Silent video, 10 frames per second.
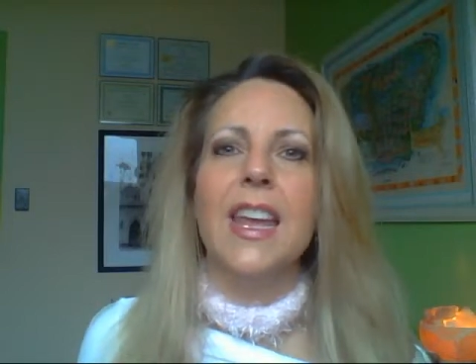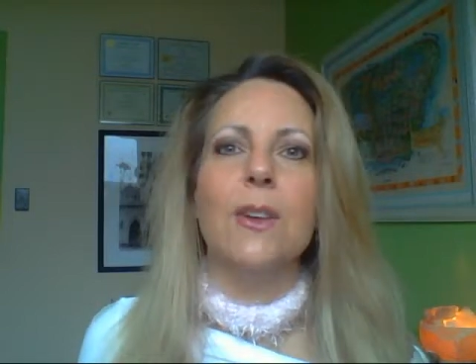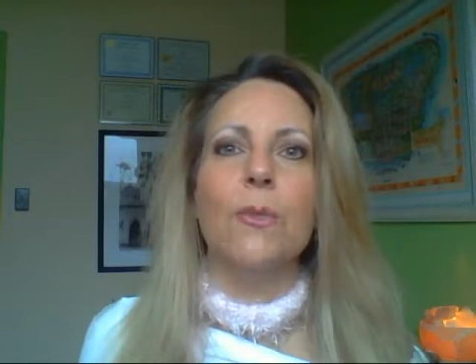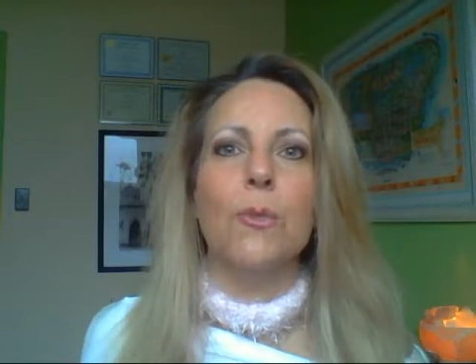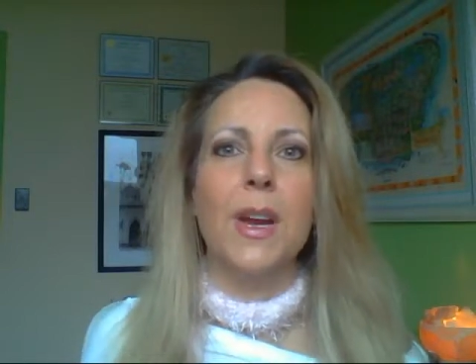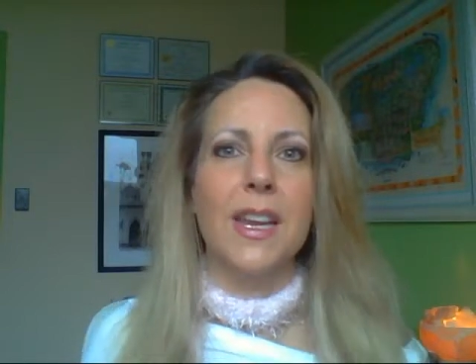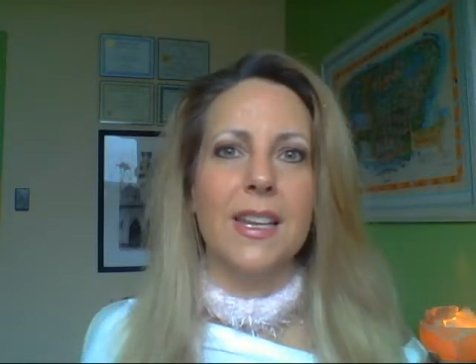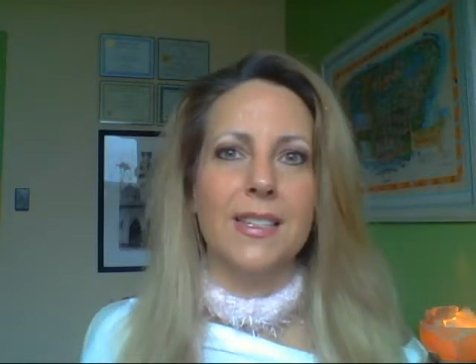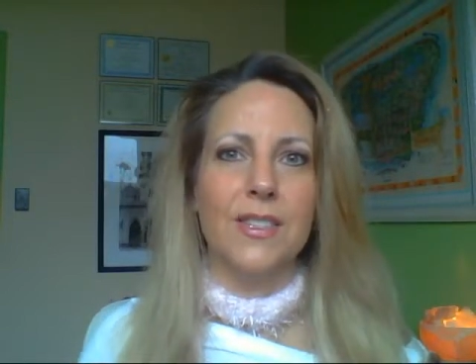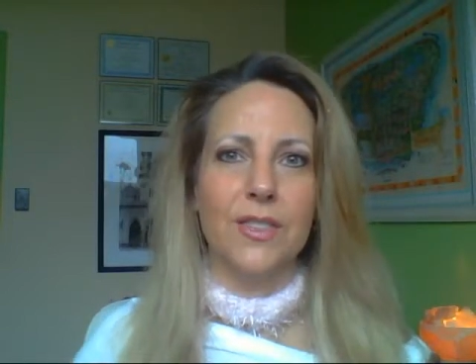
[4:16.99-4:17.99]
it
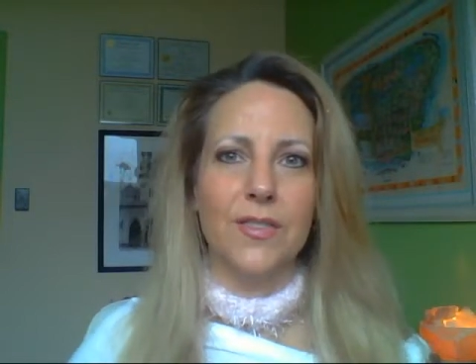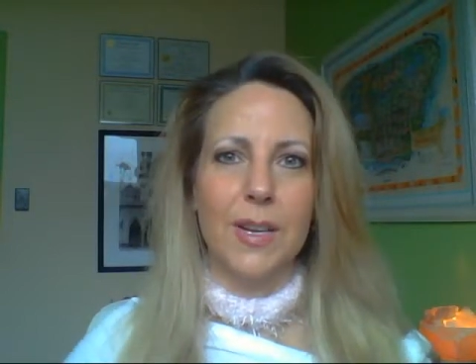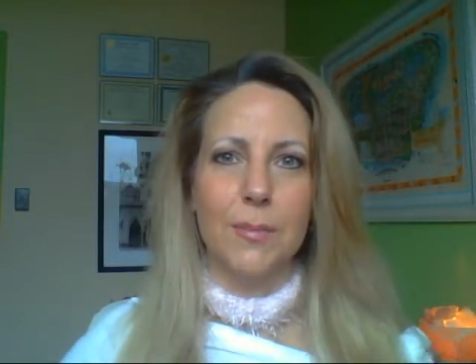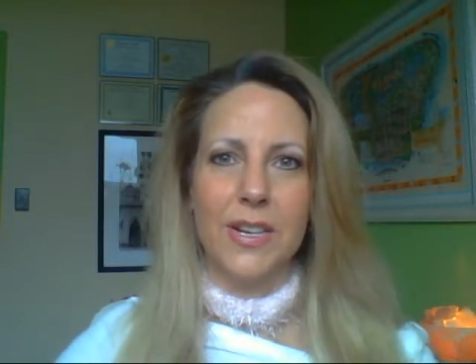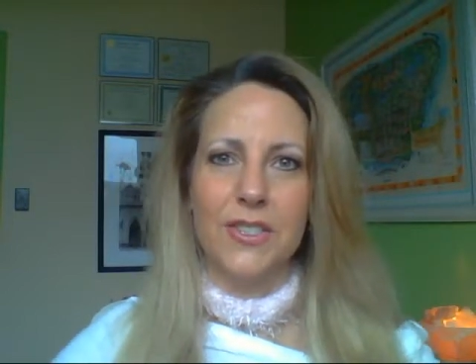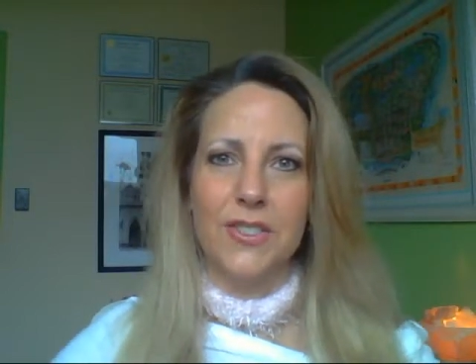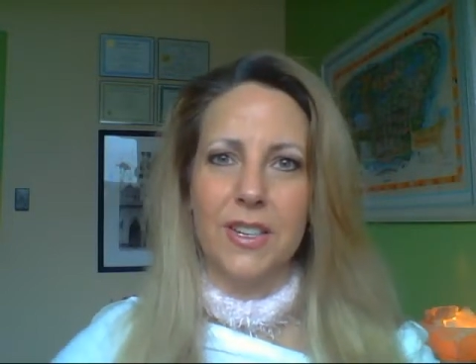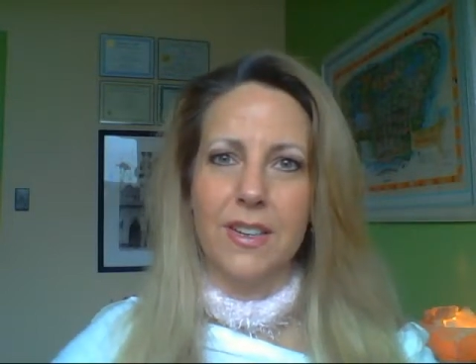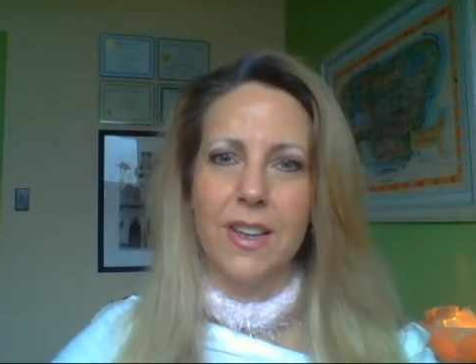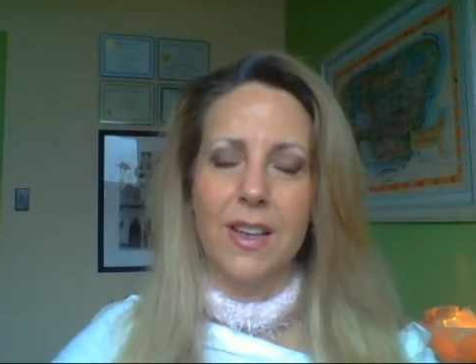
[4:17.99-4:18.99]
raises your
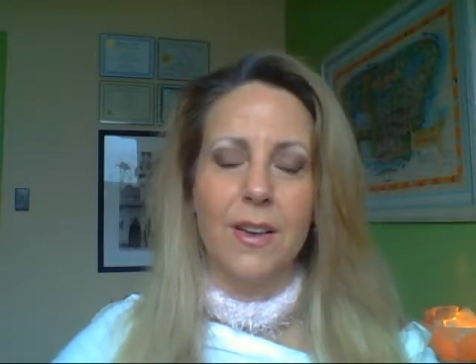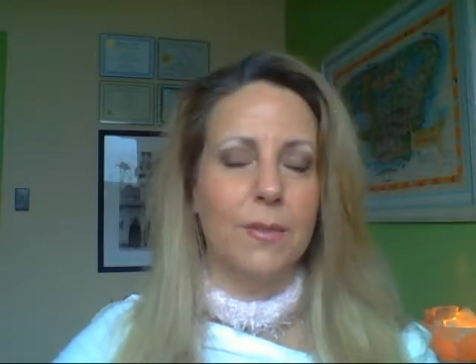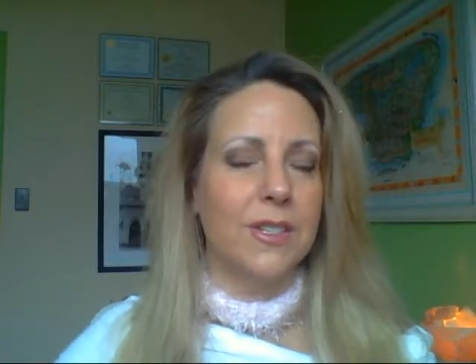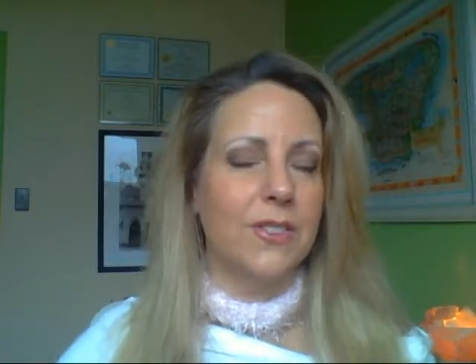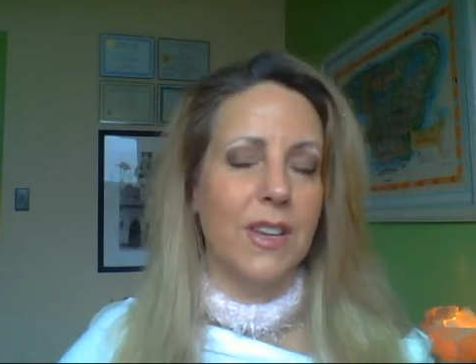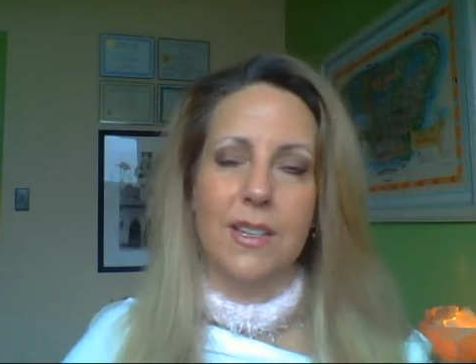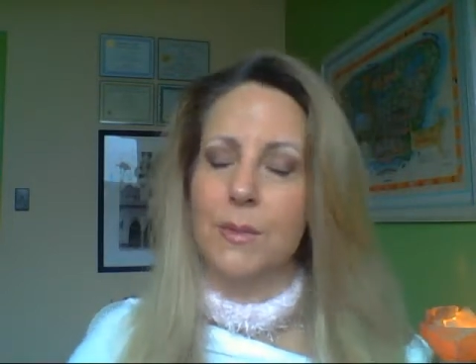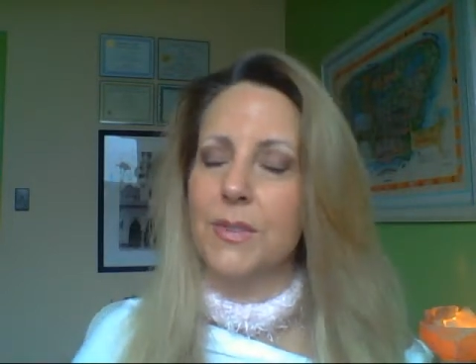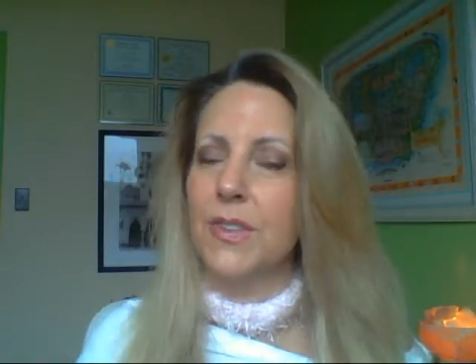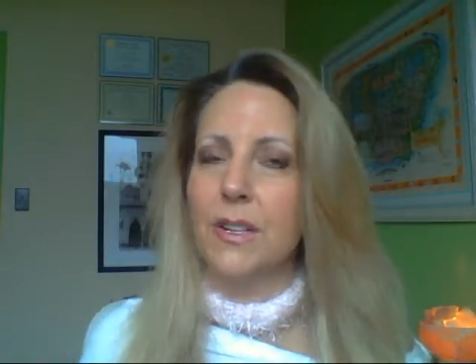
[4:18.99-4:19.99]
vibration, which,
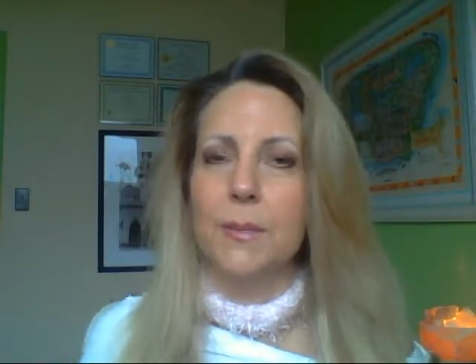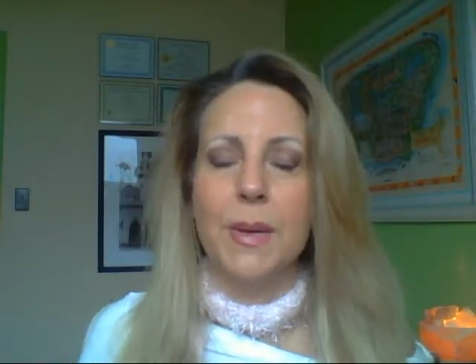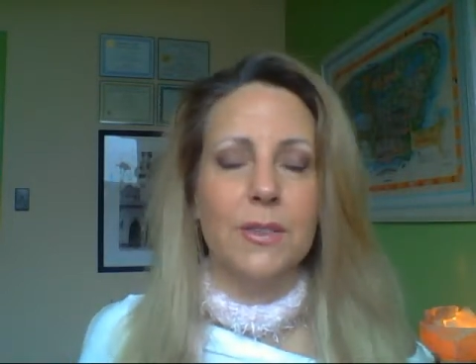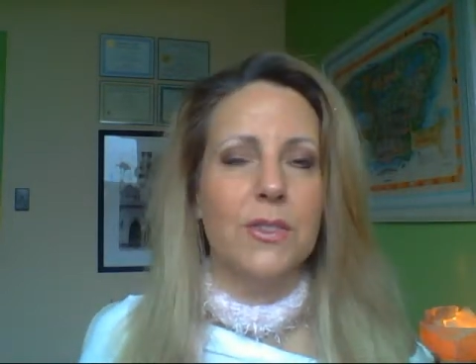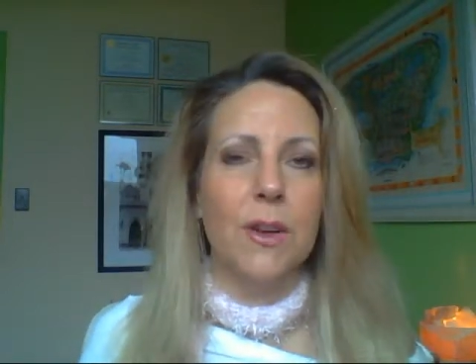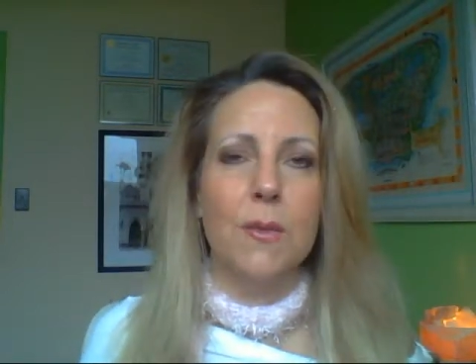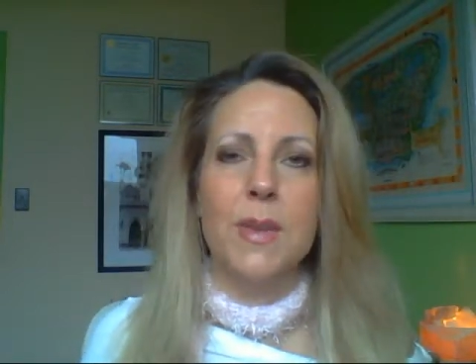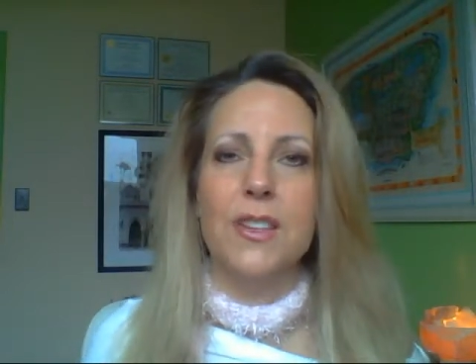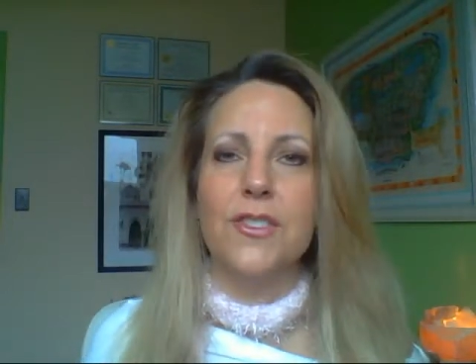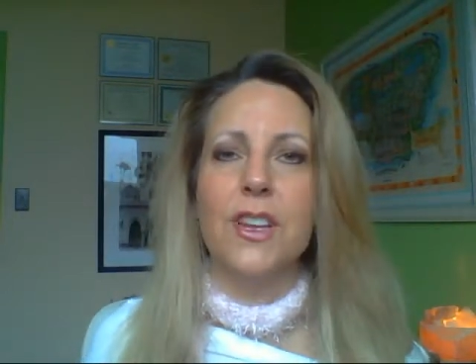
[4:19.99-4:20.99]
as we've talked about so
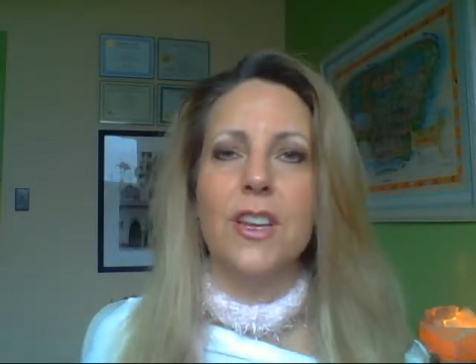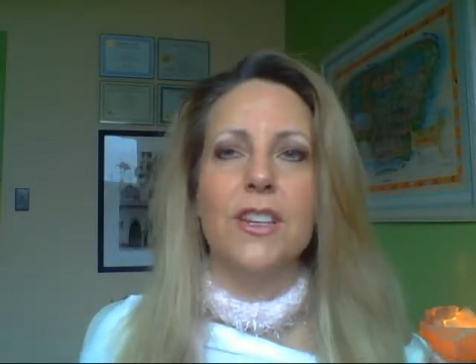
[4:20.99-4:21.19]
much,